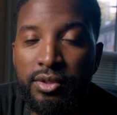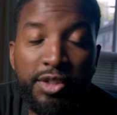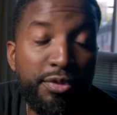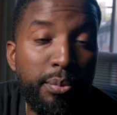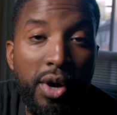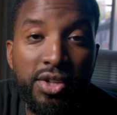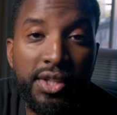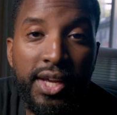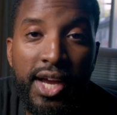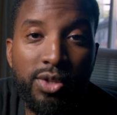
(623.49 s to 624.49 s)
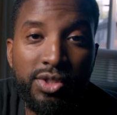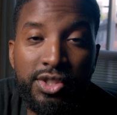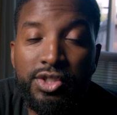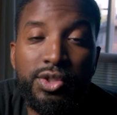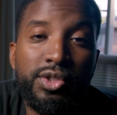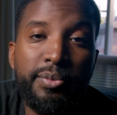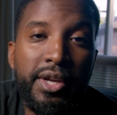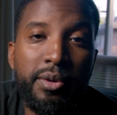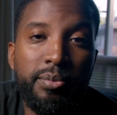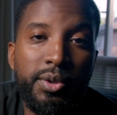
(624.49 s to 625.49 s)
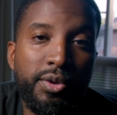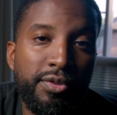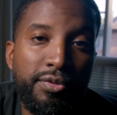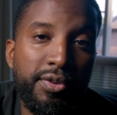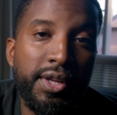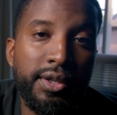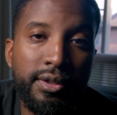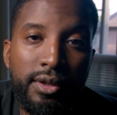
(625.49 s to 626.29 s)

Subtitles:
different parts of the house and just using my computer for fun.